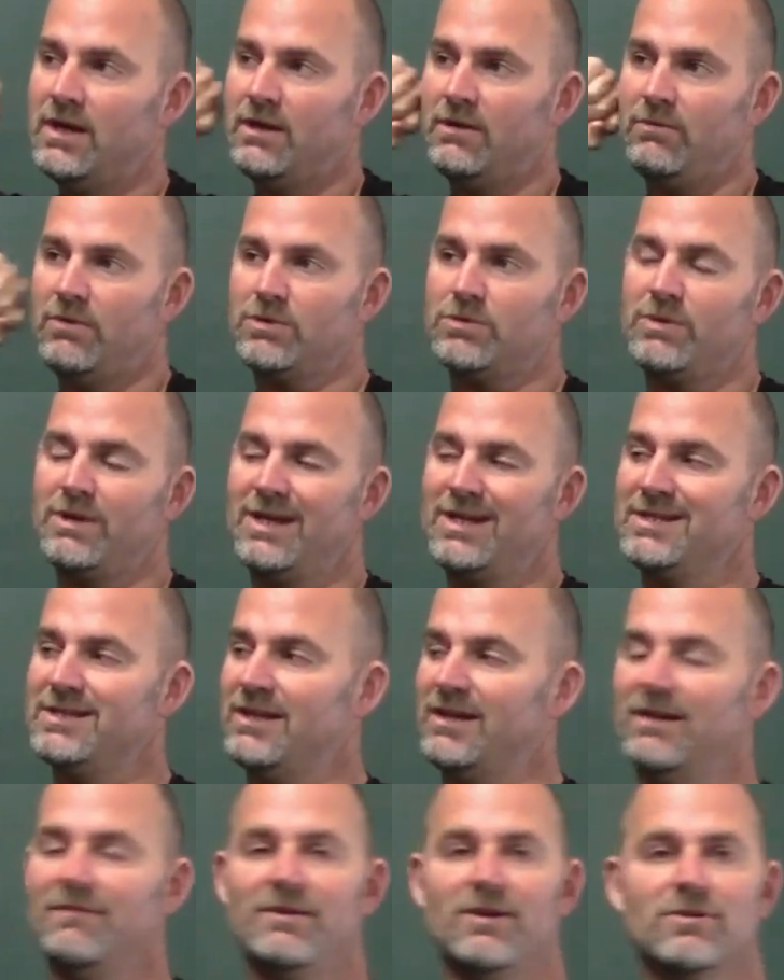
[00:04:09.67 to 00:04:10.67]
Once we get in
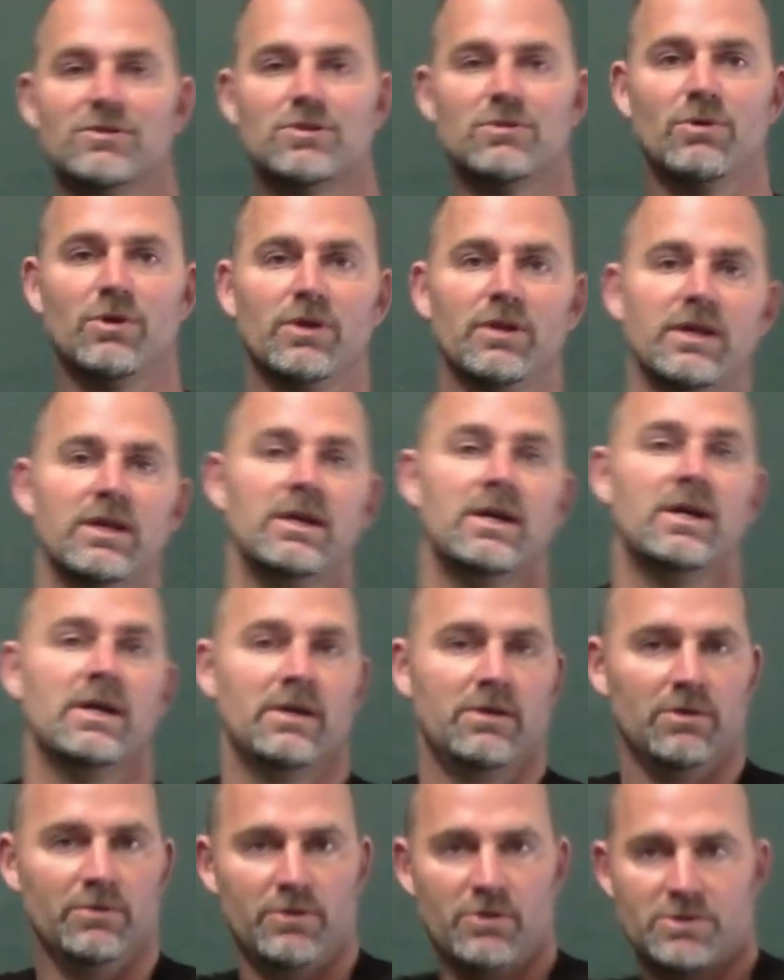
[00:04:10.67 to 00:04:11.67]
the ear too early,
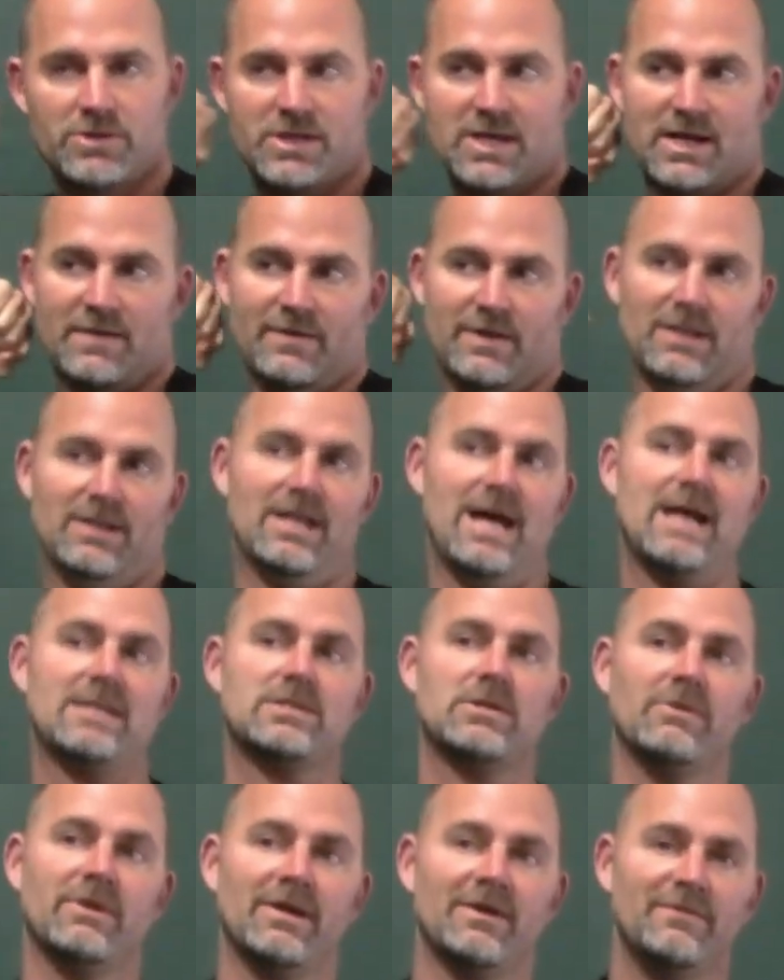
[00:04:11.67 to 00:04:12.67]
you'll notice kind of a
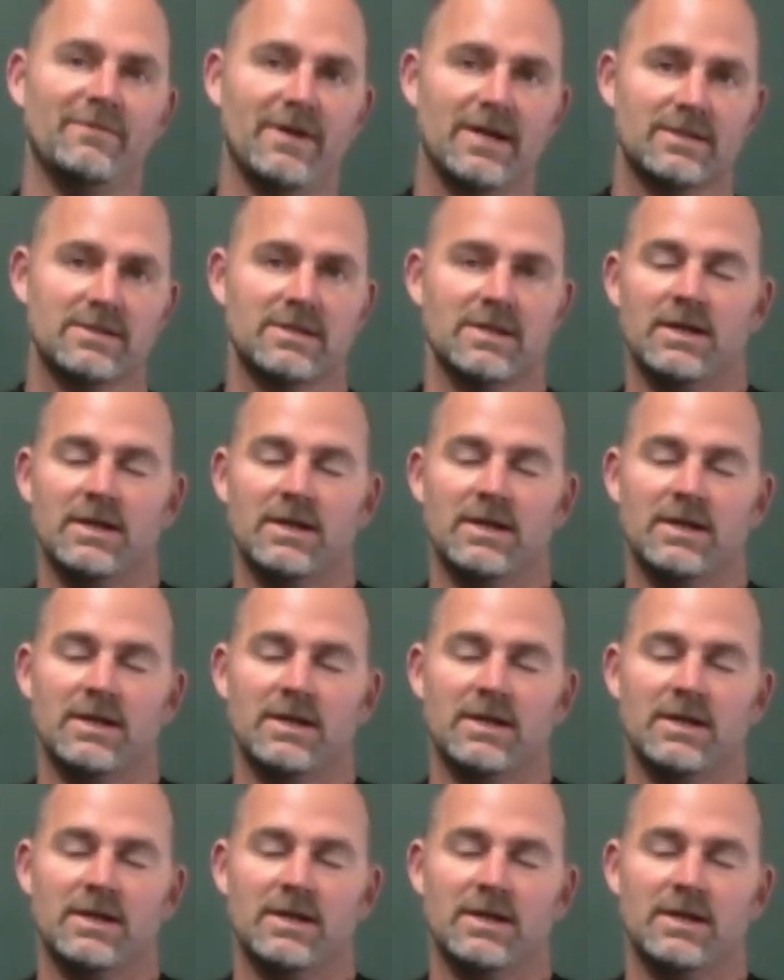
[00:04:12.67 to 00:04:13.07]
lassoing effect.